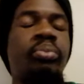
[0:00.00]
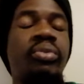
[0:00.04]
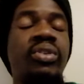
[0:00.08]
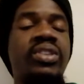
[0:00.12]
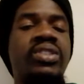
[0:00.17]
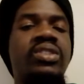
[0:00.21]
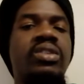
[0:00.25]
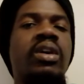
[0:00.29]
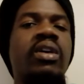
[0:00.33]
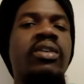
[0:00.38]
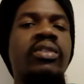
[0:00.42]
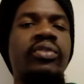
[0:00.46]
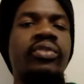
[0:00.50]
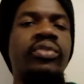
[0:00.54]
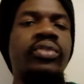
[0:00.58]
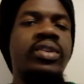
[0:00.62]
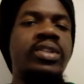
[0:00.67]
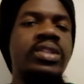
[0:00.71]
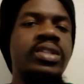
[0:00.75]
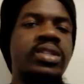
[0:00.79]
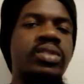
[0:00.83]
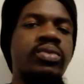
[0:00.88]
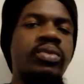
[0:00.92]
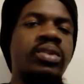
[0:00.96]
press
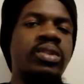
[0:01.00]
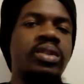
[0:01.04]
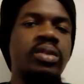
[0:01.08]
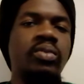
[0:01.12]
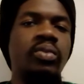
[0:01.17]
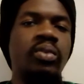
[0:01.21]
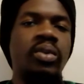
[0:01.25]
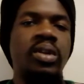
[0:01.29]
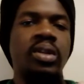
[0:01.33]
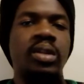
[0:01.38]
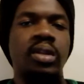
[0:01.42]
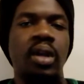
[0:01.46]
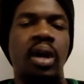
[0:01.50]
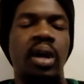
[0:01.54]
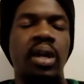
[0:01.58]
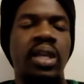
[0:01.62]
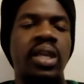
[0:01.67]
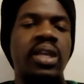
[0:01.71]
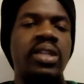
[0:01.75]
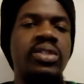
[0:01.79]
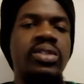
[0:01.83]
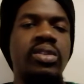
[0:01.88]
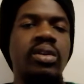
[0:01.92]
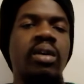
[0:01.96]
conference when
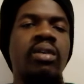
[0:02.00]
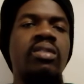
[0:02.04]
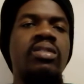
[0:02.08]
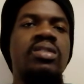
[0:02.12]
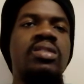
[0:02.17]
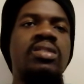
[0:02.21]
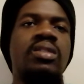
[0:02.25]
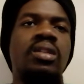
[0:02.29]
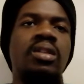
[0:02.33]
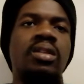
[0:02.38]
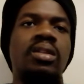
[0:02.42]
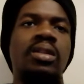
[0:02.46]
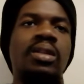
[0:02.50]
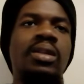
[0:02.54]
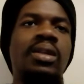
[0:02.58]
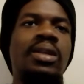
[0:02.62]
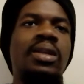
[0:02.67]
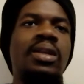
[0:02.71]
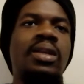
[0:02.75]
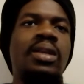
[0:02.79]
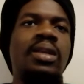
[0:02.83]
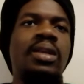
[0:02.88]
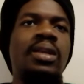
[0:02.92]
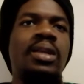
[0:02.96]
against Arsenal,
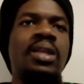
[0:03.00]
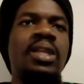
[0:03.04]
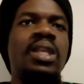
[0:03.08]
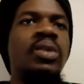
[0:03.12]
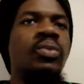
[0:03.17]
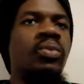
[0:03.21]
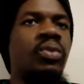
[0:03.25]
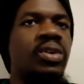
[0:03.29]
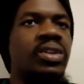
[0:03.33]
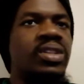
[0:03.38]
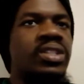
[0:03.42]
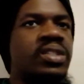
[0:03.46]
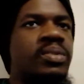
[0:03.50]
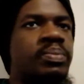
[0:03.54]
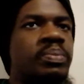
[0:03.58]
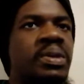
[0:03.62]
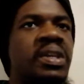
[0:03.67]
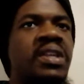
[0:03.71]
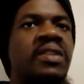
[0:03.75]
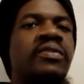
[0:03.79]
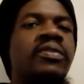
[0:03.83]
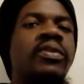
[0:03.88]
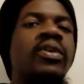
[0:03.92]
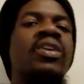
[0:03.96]
he was
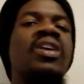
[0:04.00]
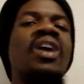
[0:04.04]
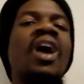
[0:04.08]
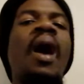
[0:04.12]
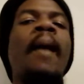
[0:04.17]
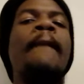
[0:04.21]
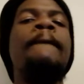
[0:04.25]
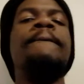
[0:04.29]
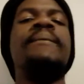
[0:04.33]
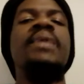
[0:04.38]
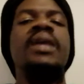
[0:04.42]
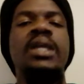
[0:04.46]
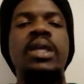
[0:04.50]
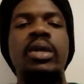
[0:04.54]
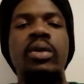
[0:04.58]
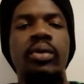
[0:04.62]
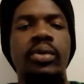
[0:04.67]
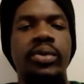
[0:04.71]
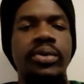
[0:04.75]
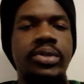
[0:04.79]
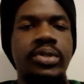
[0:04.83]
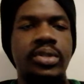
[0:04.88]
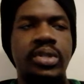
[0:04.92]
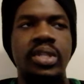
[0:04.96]
being very
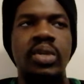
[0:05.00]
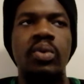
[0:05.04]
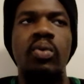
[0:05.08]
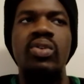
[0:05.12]
ambiguous.